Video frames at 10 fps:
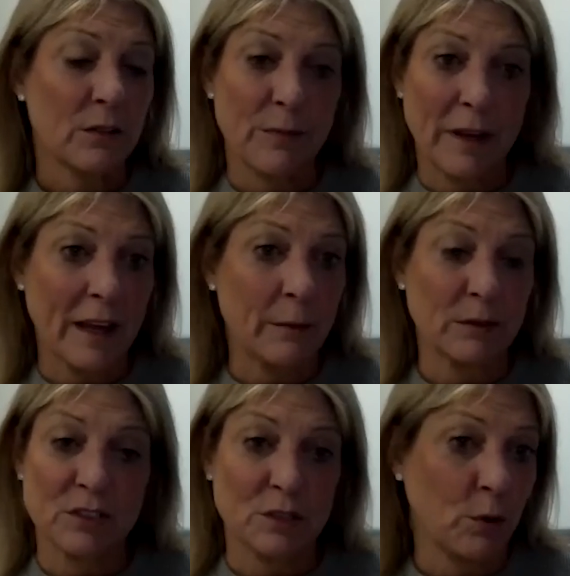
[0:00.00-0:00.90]
being able
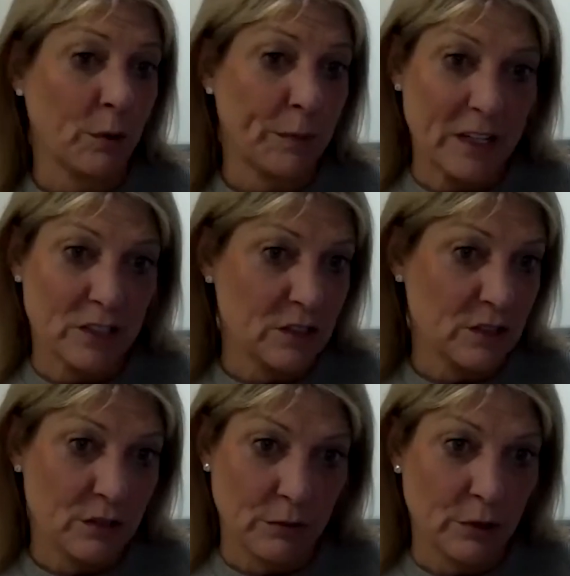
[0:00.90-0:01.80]
to support patients
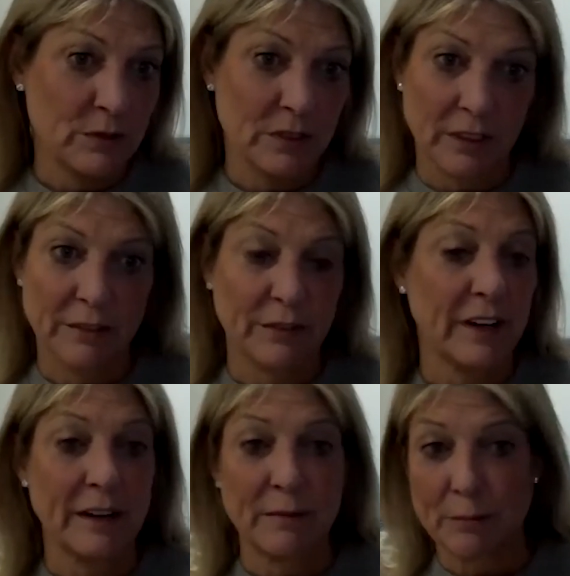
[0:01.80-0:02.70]
through
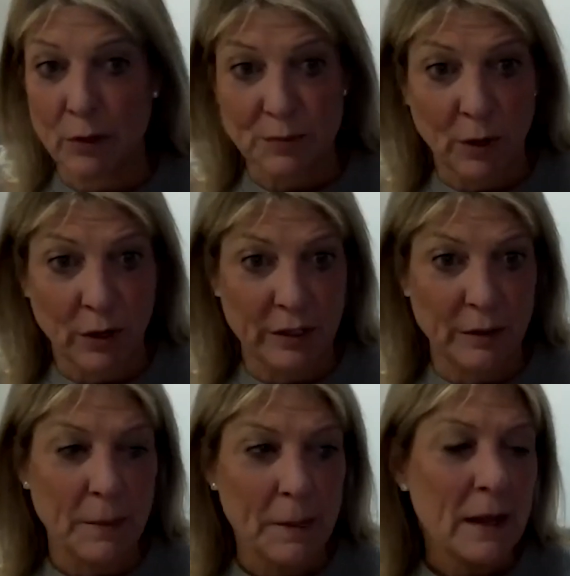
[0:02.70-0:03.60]
delivery and postpartum.